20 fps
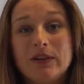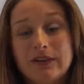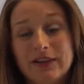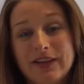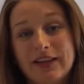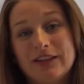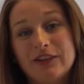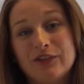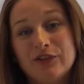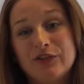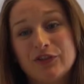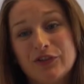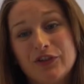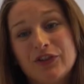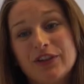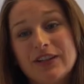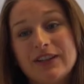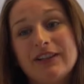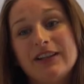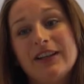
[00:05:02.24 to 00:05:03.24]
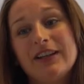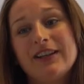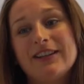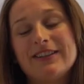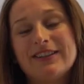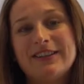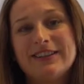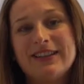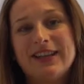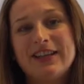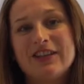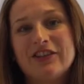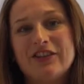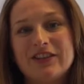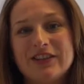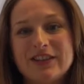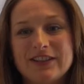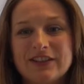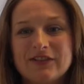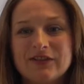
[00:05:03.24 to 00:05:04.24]
get you through it. Sedation
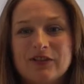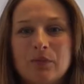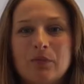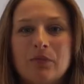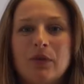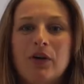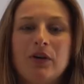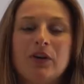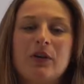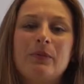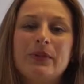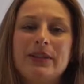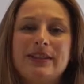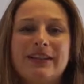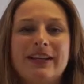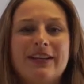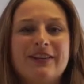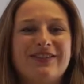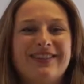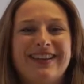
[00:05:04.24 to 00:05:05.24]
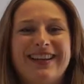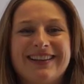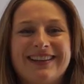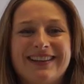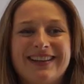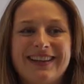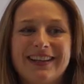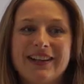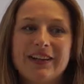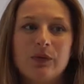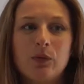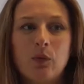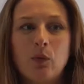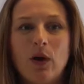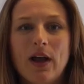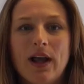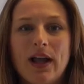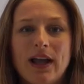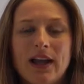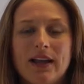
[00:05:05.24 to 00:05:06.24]
is a remarkably safe technique
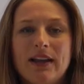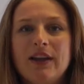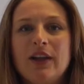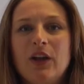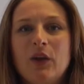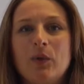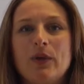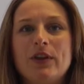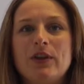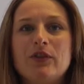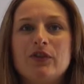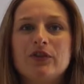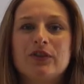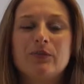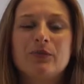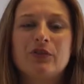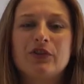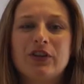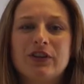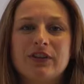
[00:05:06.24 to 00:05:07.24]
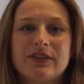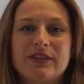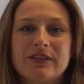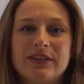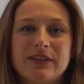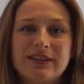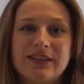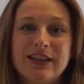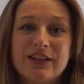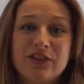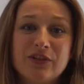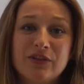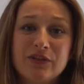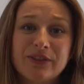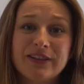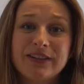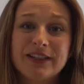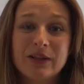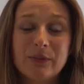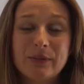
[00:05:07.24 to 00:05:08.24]
where we use some drugs to send you a
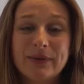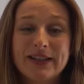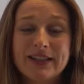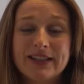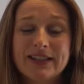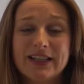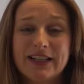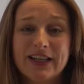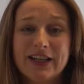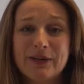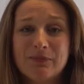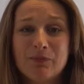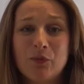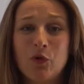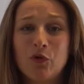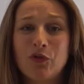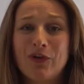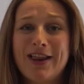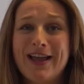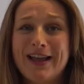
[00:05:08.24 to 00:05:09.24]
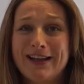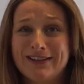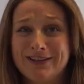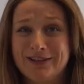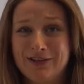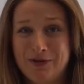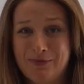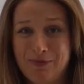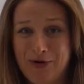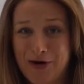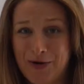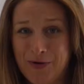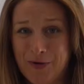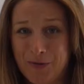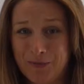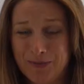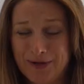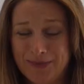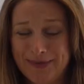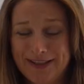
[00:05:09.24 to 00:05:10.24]
little bit more relaxed than you might
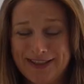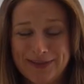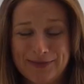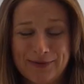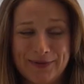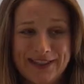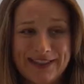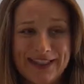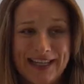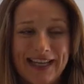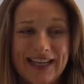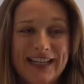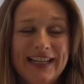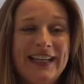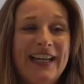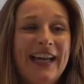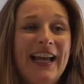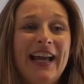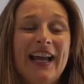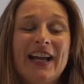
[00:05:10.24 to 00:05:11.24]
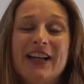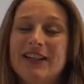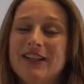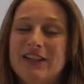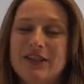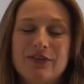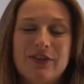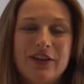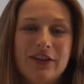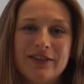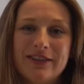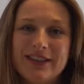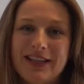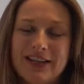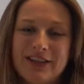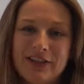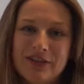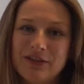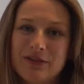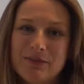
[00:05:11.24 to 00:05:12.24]
normally be, shall we say. You don't
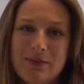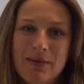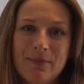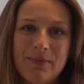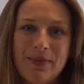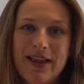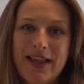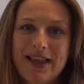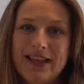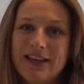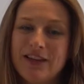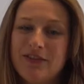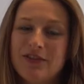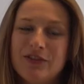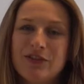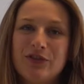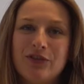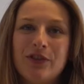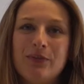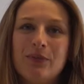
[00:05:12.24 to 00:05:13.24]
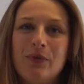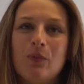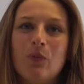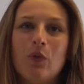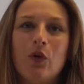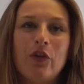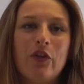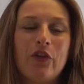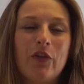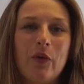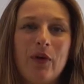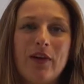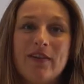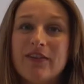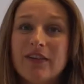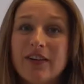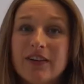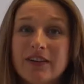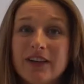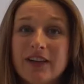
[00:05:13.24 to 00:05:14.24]
tend to remember any of the treatment
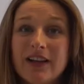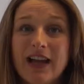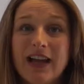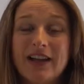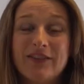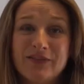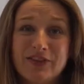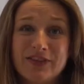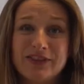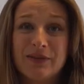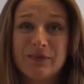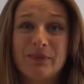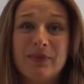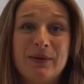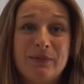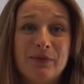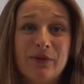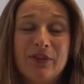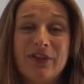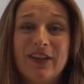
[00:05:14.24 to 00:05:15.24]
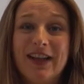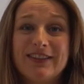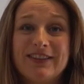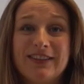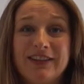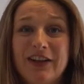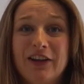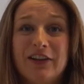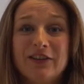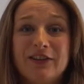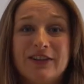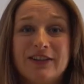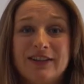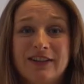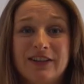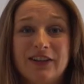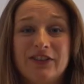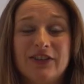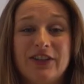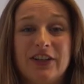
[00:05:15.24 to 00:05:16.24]
whatsoever. And for some people, that alone is
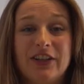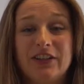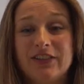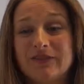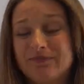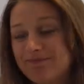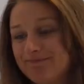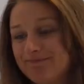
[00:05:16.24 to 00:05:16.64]
enough to go,